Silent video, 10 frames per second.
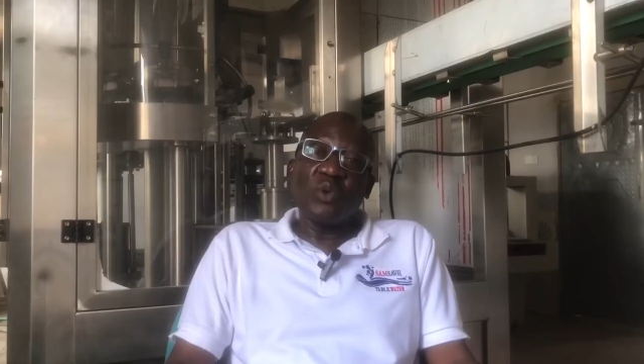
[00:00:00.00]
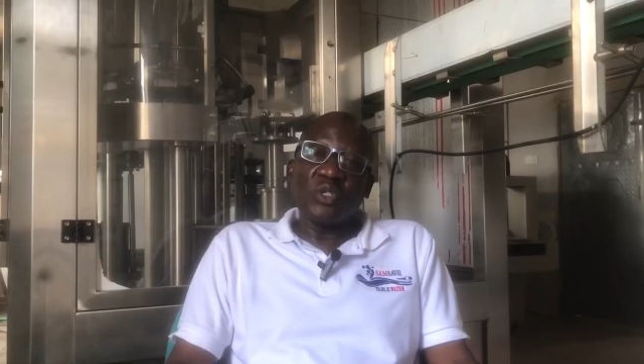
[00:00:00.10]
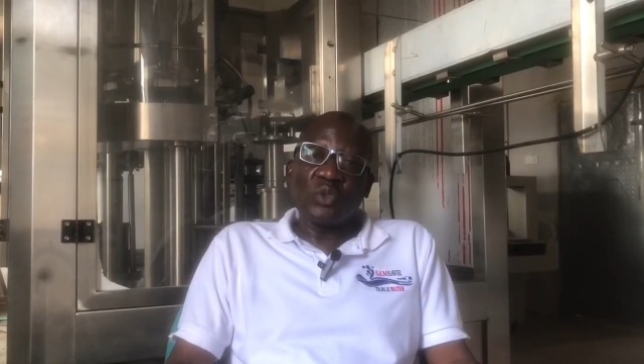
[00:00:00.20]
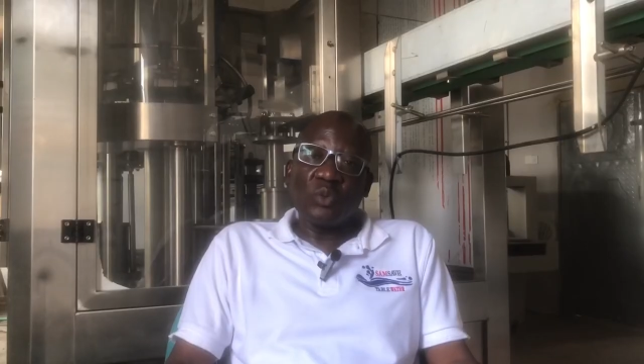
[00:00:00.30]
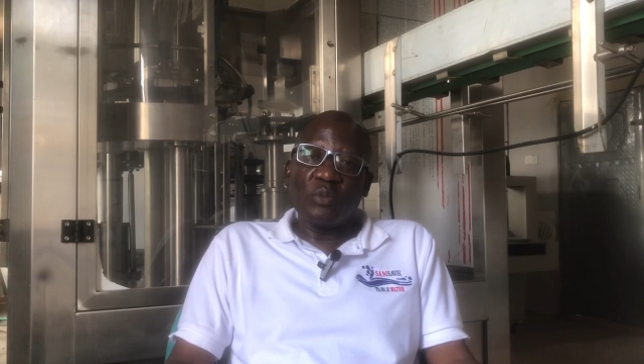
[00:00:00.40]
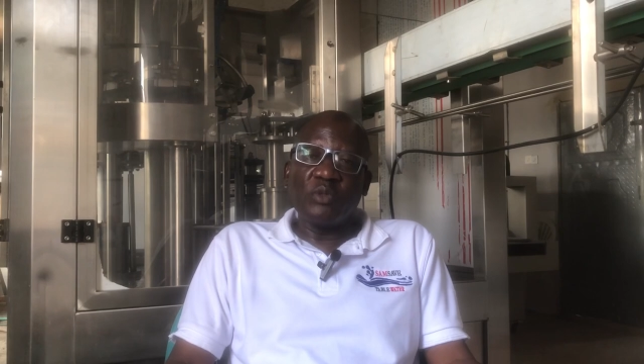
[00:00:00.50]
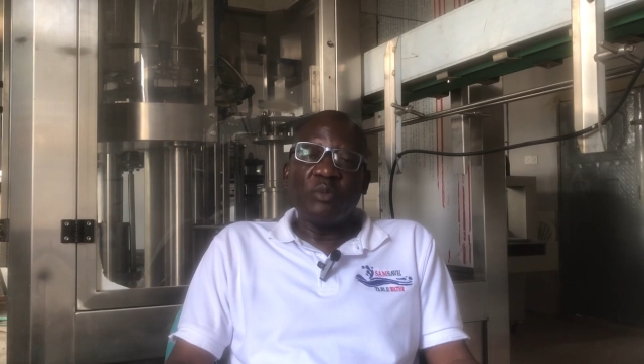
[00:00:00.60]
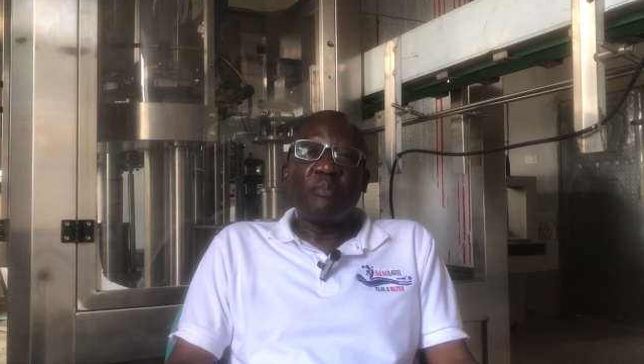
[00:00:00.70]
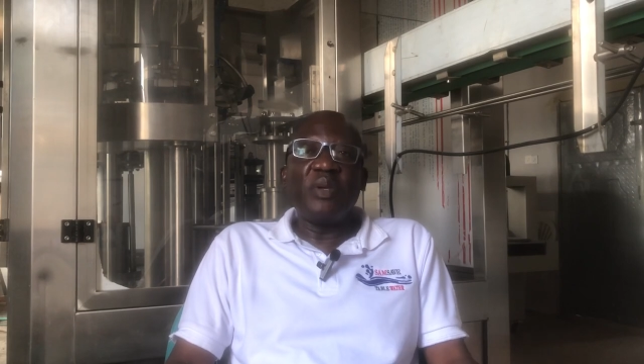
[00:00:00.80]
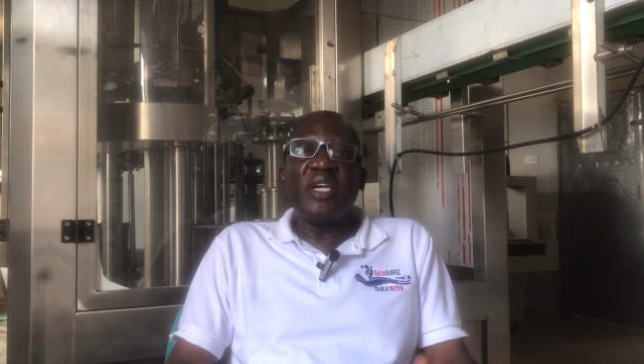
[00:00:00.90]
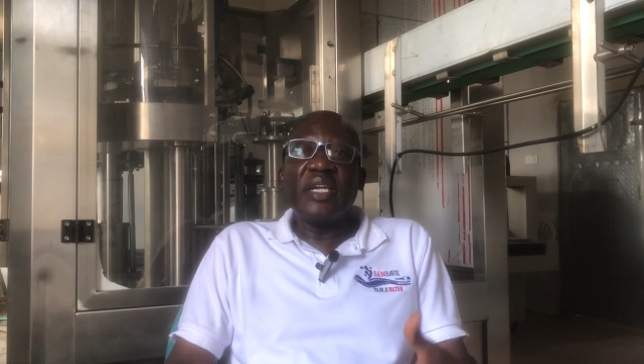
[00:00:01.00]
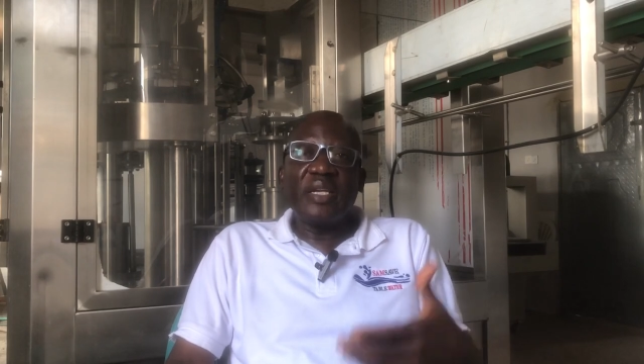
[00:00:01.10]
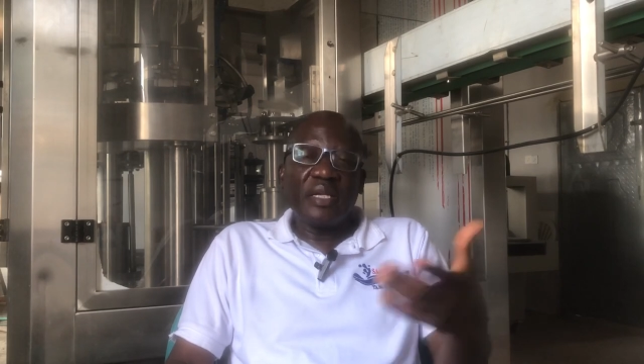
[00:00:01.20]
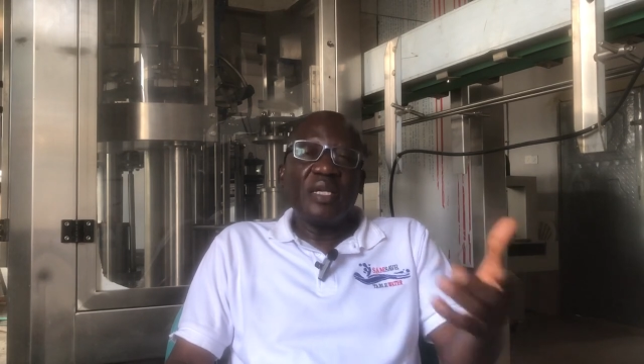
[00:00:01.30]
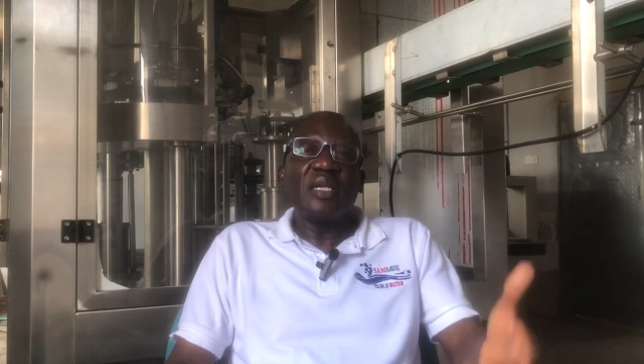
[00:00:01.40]
was to
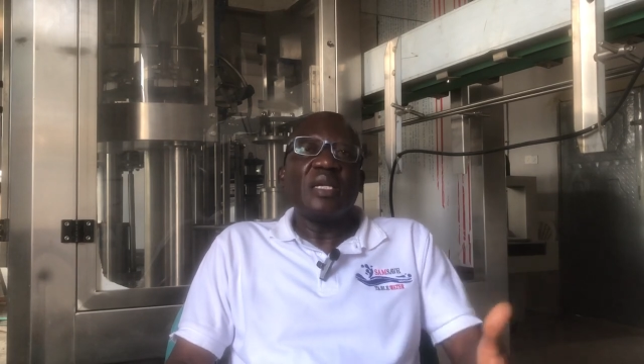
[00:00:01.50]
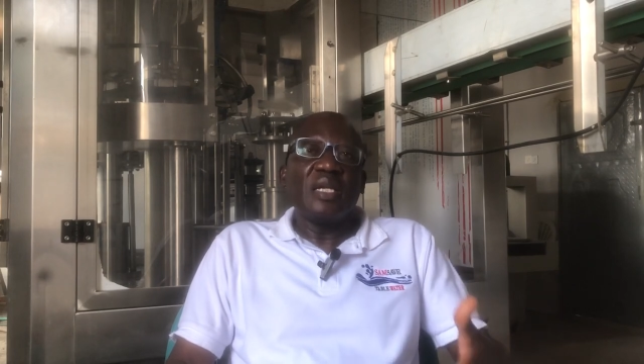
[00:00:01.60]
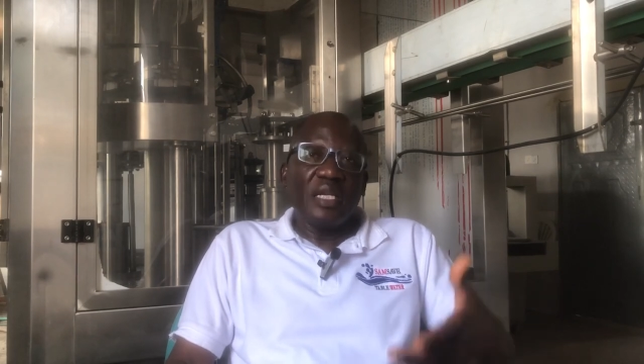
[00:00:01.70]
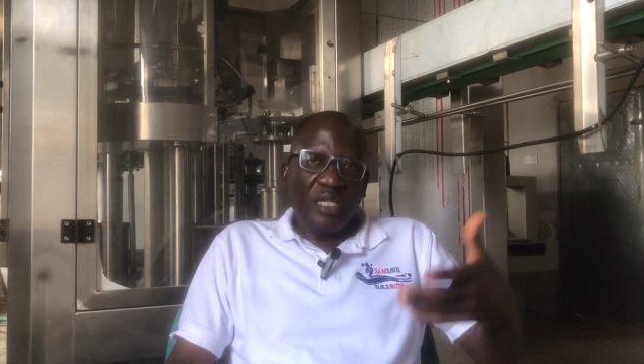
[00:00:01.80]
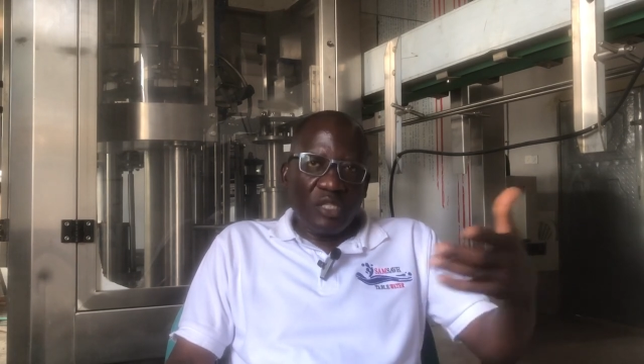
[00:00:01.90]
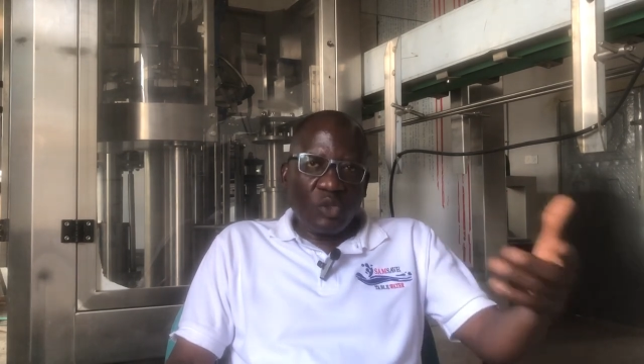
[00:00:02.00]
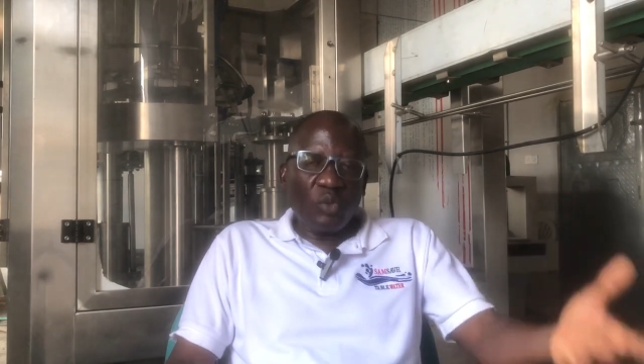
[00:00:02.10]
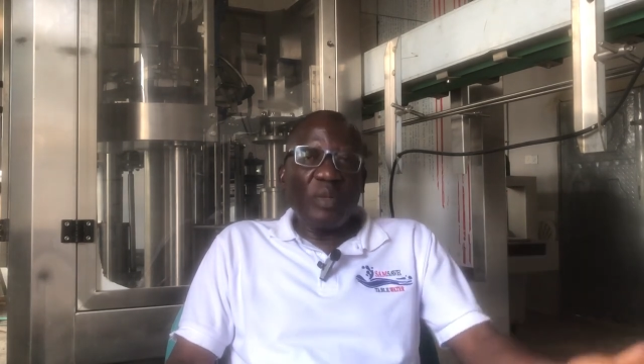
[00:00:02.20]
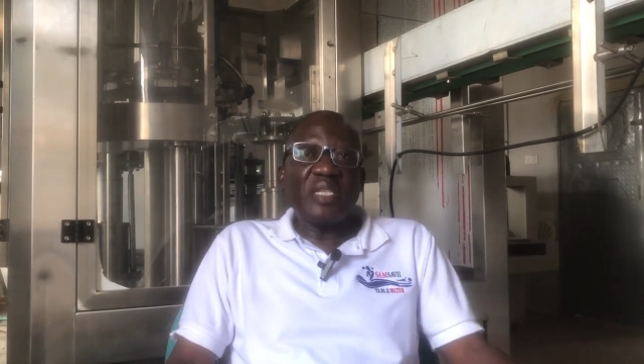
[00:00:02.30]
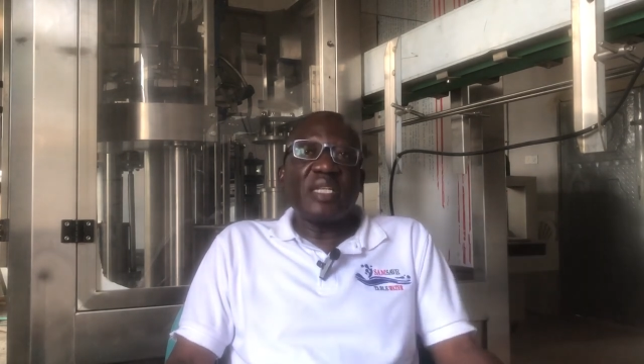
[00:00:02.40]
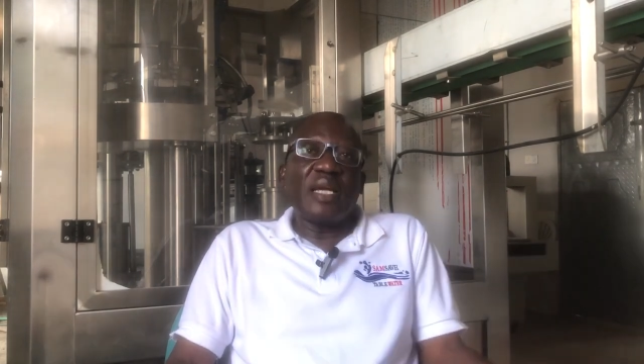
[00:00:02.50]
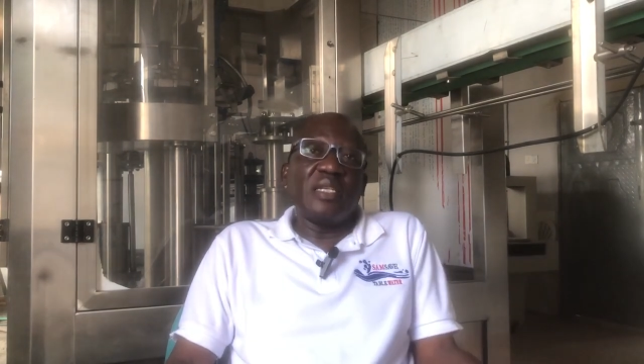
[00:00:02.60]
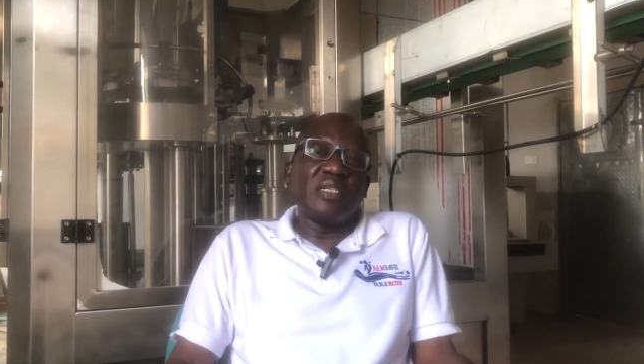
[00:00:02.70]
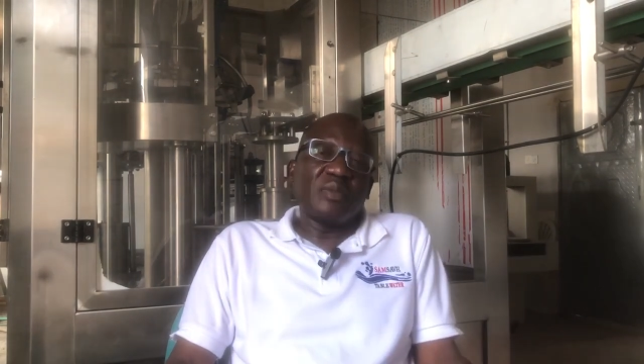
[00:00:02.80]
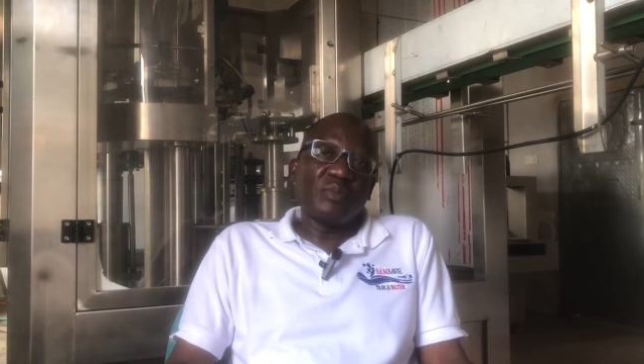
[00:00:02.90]
pay
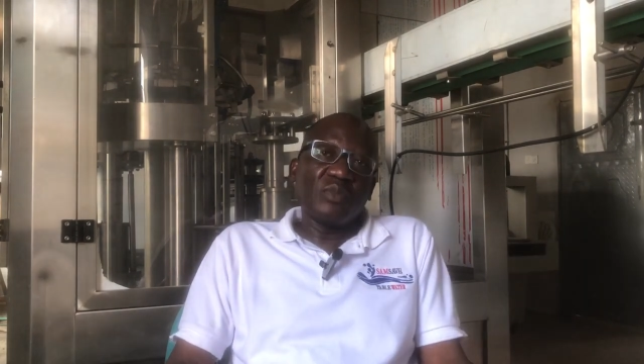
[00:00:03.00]
instrumentally.